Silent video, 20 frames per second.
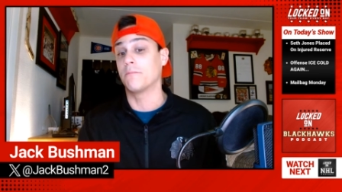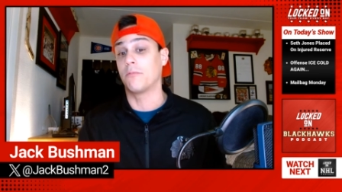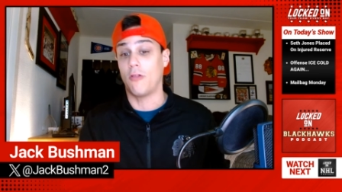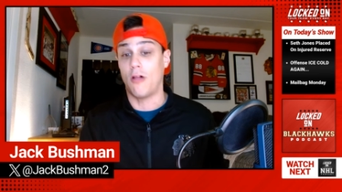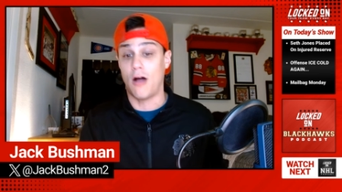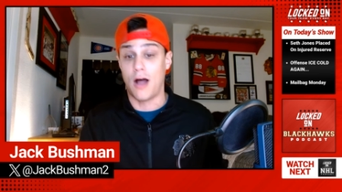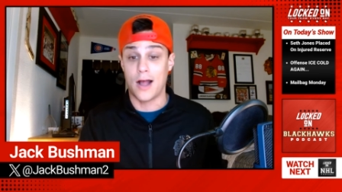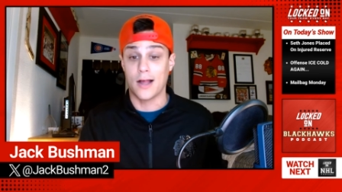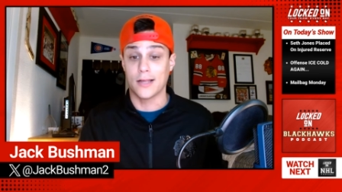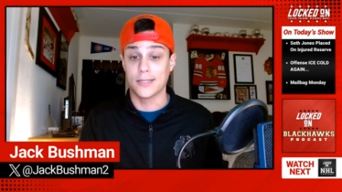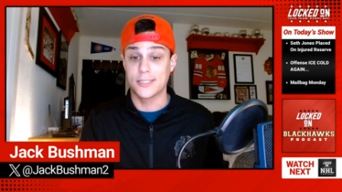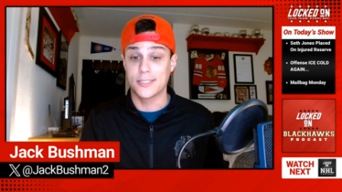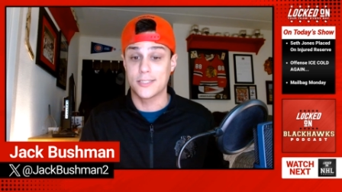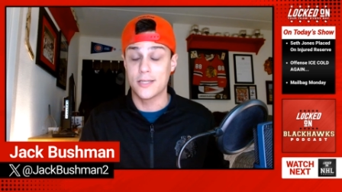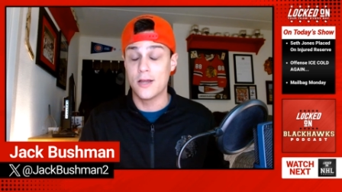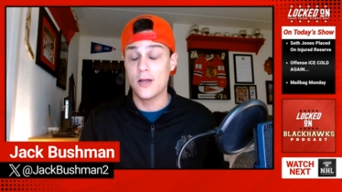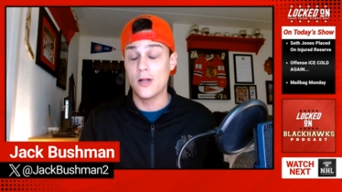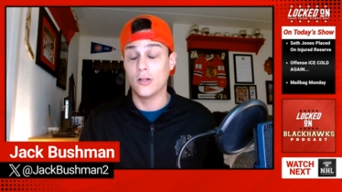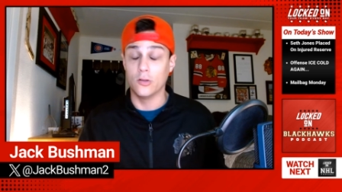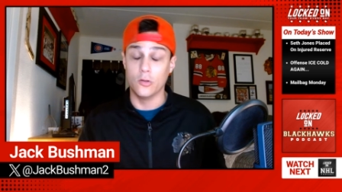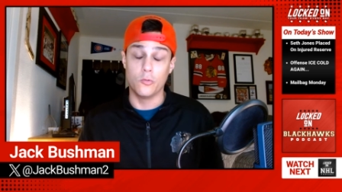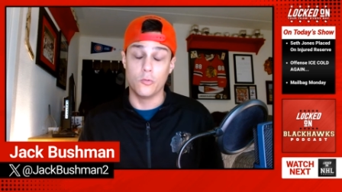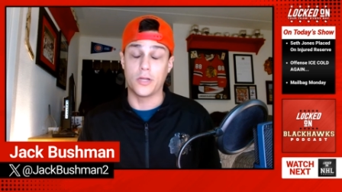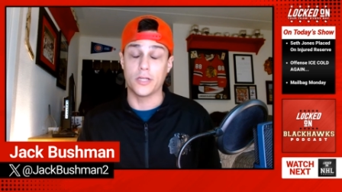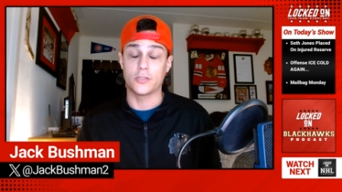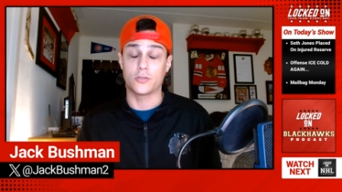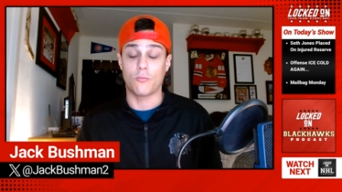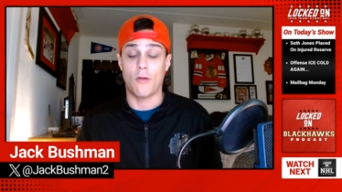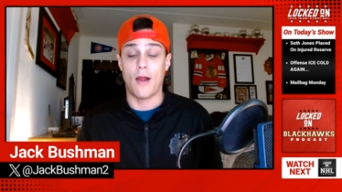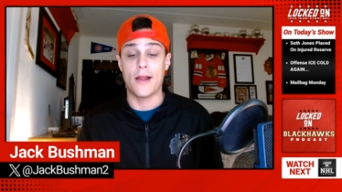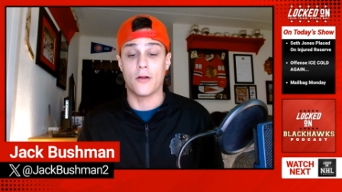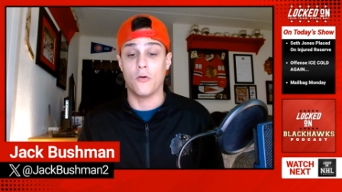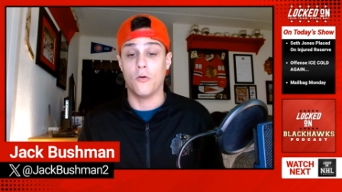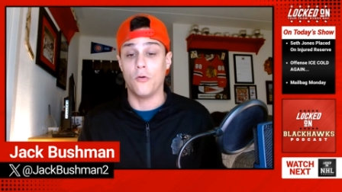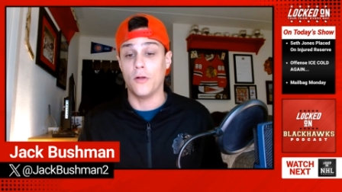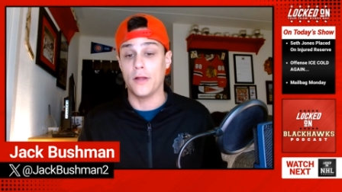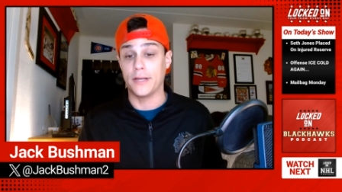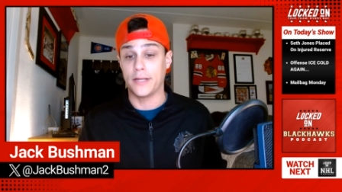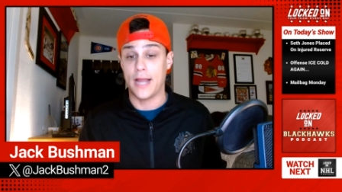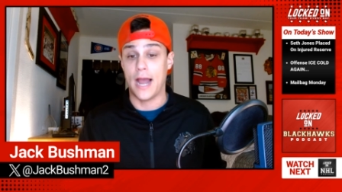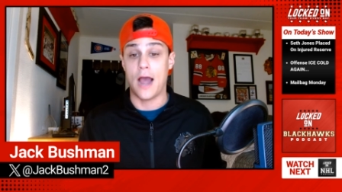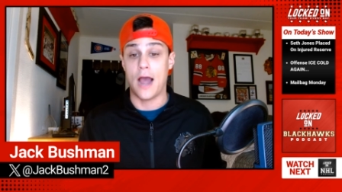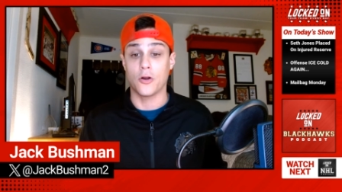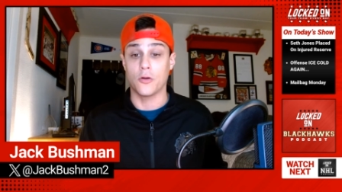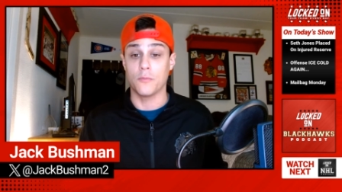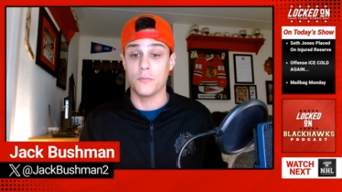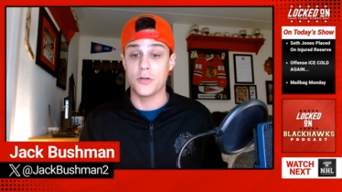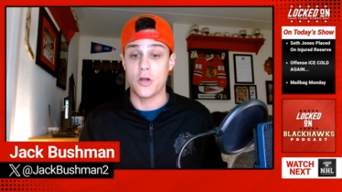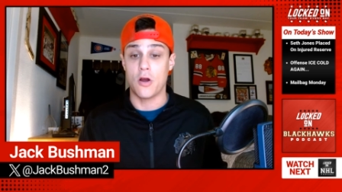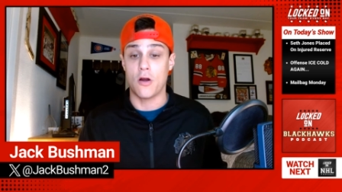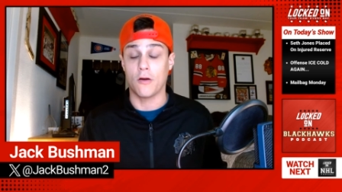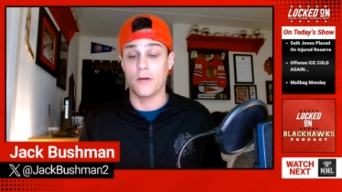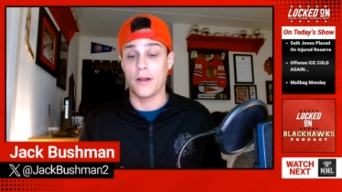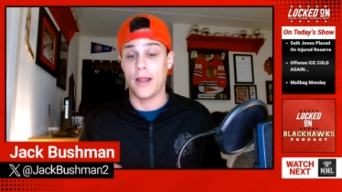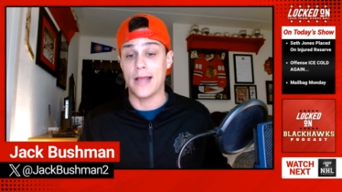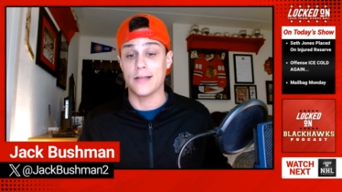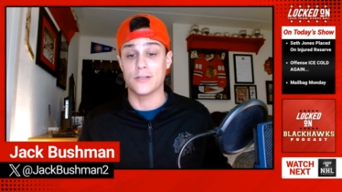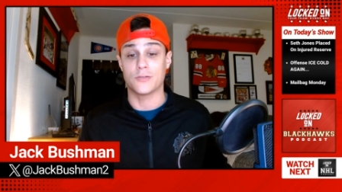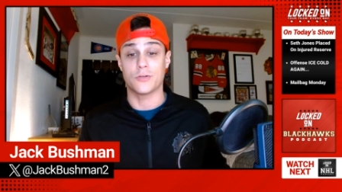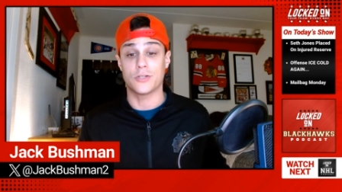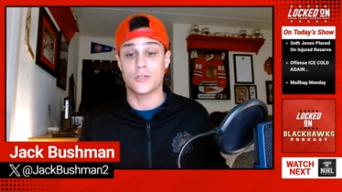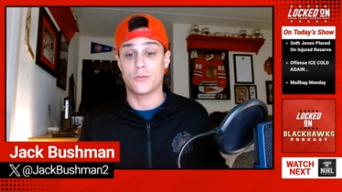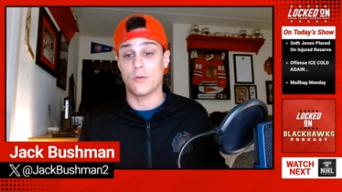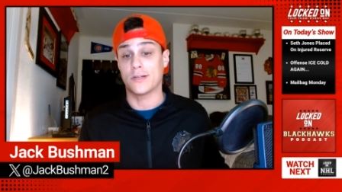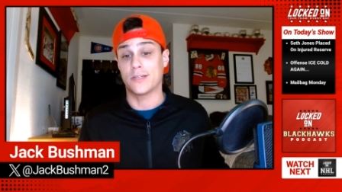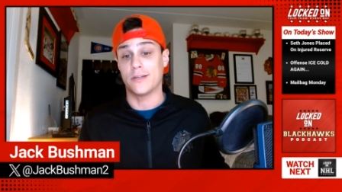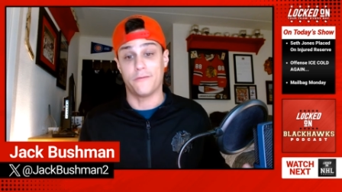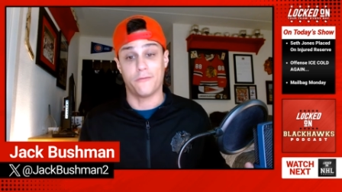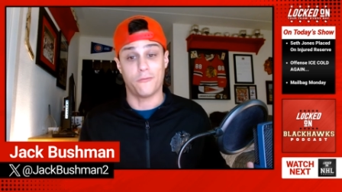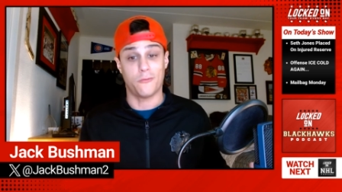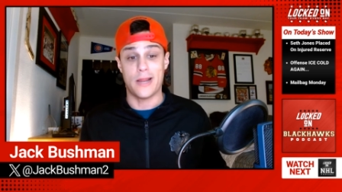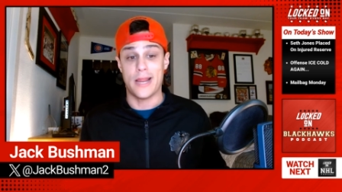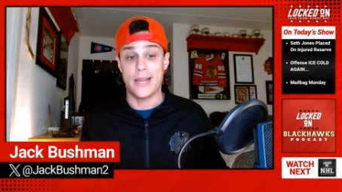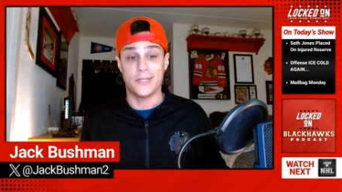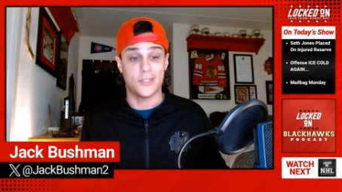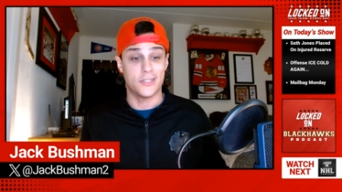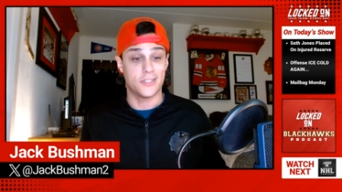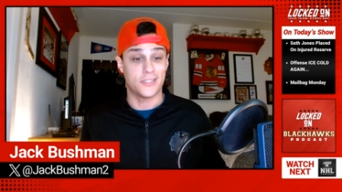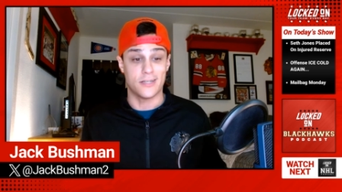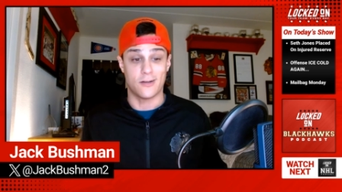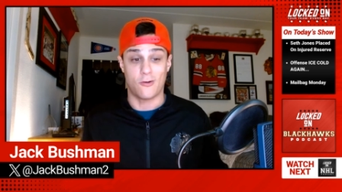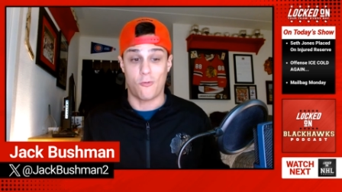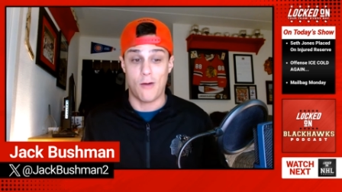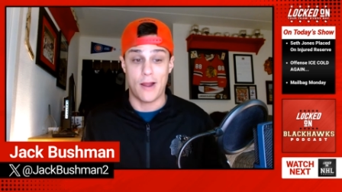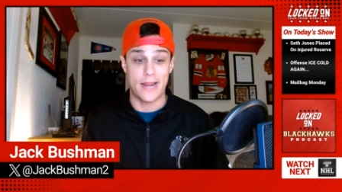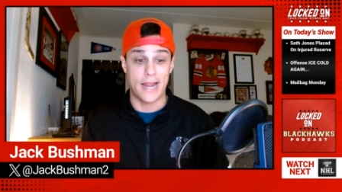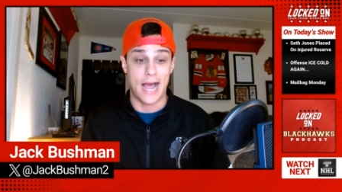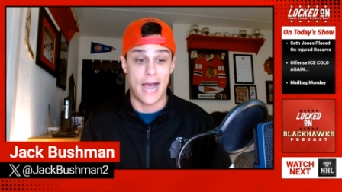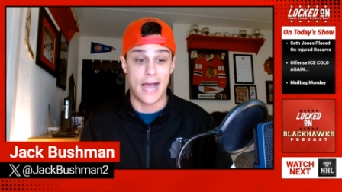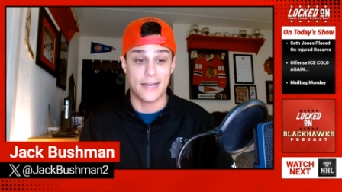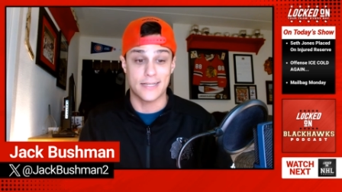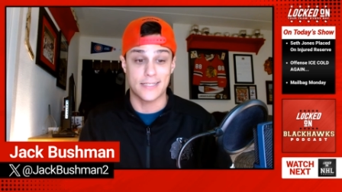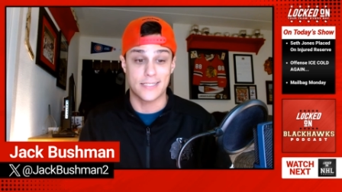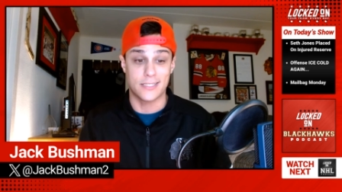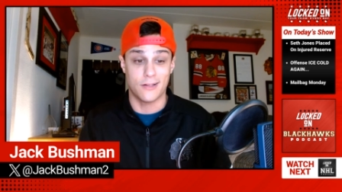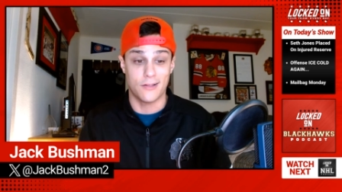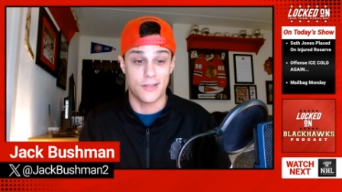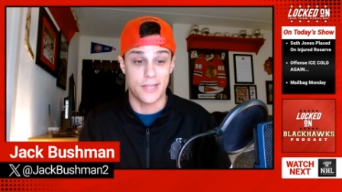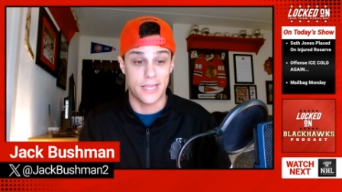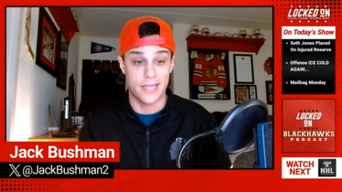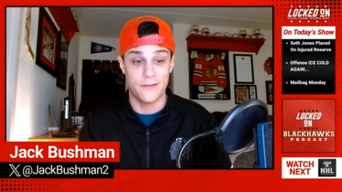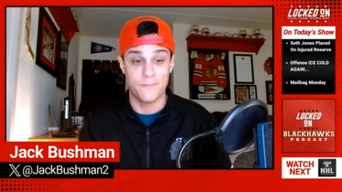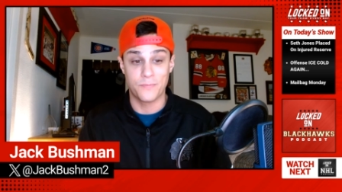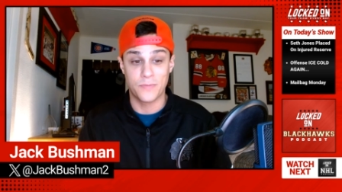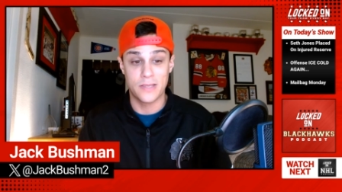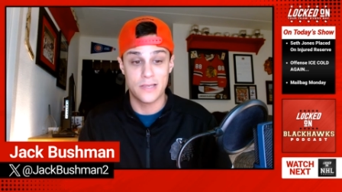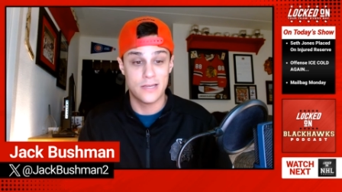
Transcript: plus Lukas Reichel and Connor Bedard as restricted free agents. And quite honestly,